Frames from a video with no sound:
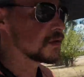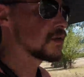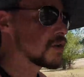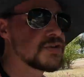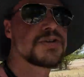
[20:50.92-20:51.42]

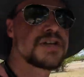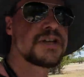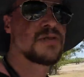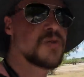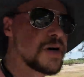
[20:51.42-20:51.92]

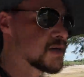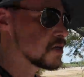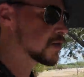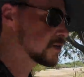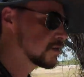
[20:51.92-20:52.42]
concertina
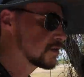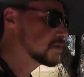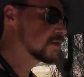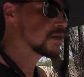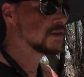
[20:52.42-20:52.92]
wire
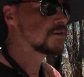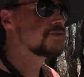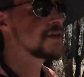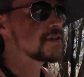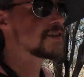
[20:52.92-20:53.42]

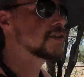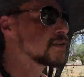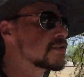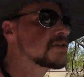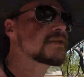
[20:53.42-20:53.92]

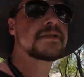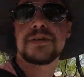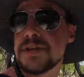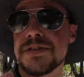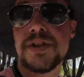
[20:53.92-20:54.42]
fences, at
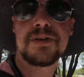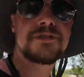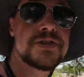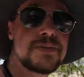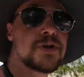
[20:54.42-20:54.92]
least that are
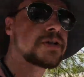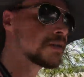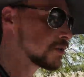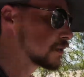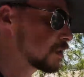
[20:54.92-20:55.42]
visible,
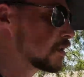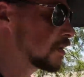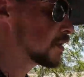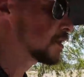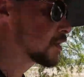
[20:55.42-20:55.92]

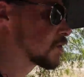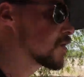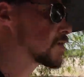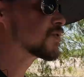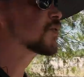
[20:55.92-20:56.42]
across the